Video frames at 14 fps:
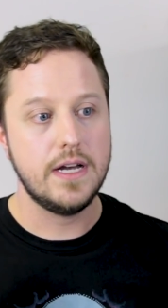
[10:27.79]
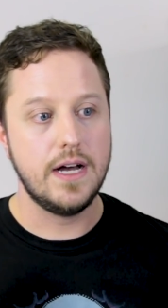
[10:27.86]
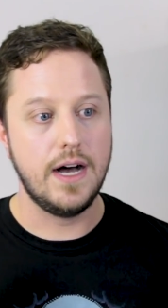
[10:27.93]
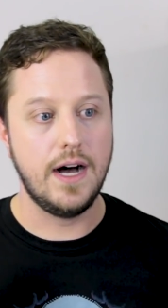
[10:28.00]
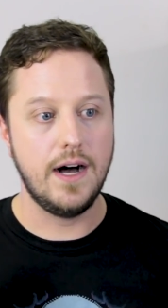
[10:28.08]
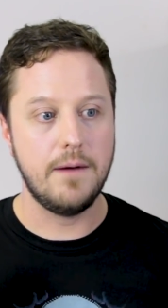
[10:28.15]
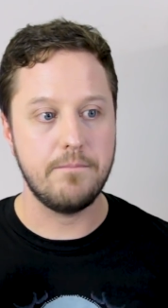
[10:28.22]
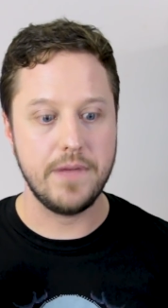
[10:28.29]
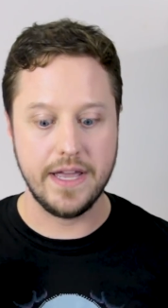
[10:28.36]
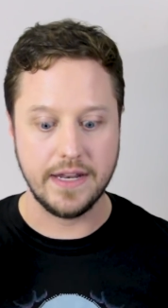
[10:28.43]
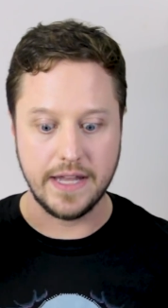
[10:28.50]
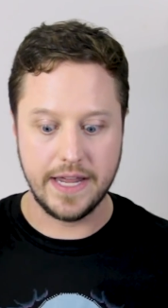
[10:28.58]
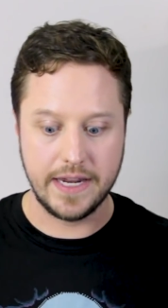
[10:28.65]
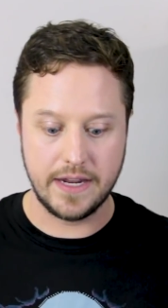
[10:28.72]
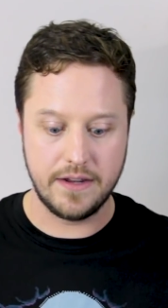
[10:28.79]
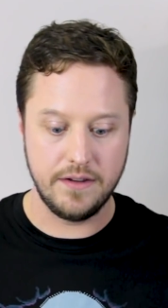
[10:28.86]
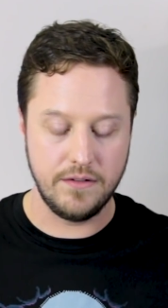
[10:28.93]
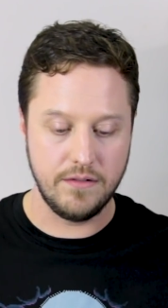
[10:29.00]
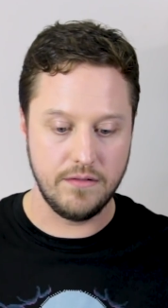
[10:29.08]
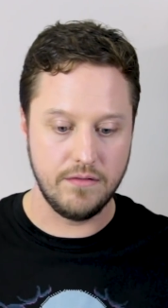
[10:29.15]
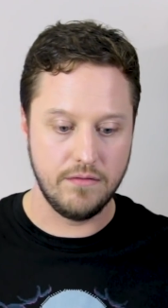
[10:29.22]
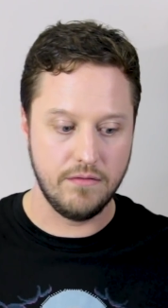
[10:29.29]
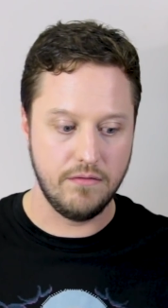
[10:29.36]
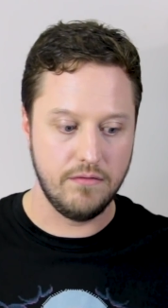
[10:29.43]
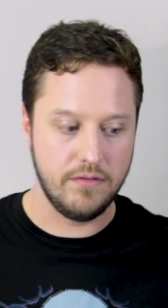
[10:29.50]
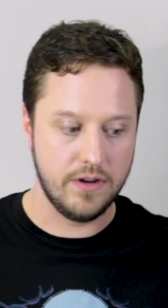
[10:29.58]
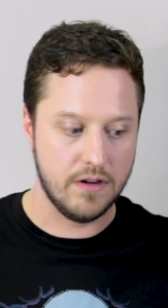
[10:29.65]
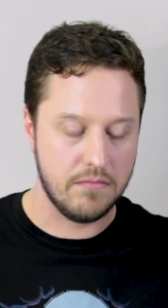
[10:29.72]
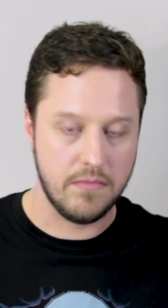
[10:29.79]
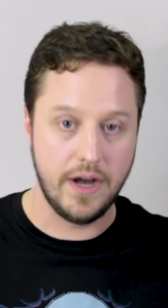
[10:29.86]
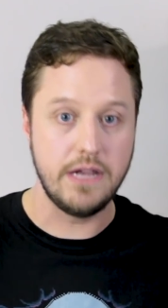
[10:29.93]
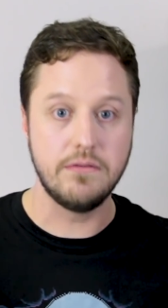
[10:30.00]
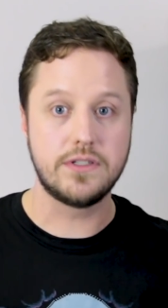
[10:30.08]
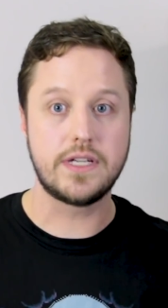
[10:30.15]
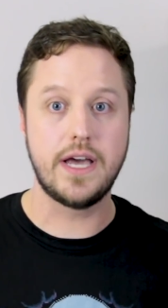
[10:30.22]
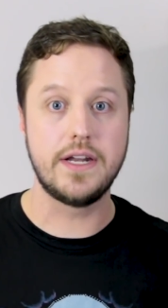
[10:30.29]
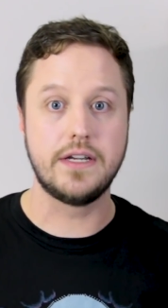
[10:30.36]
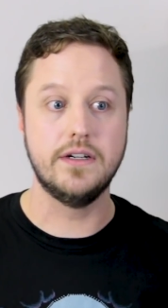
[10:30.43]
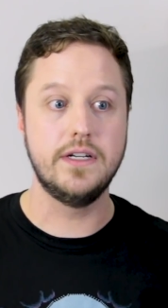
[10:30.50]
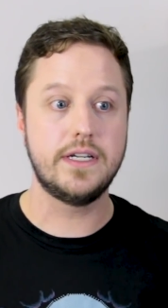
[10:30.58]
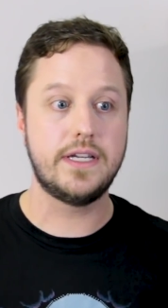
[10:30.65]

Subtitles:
And like, you know, money was kind of good